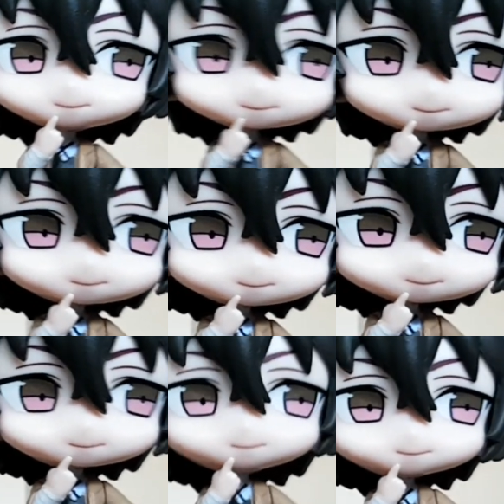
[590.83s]

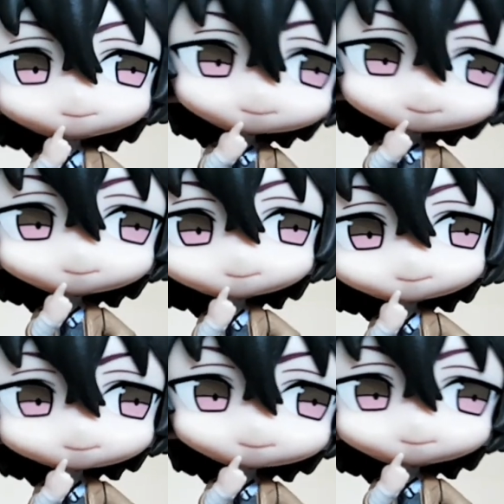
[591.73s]
starting chapter. So not
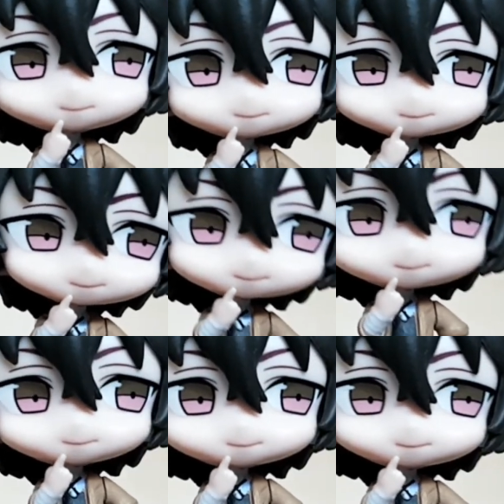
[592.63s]
the whole thing. The
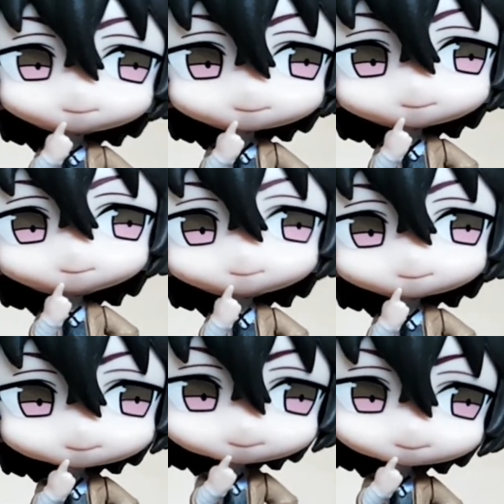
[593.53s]
whole thing you can
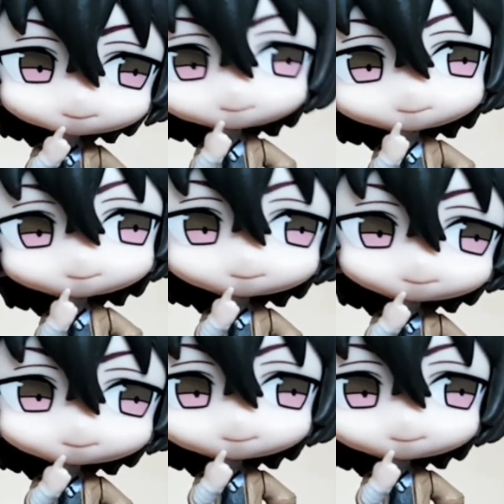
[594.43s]
buy at Comiket,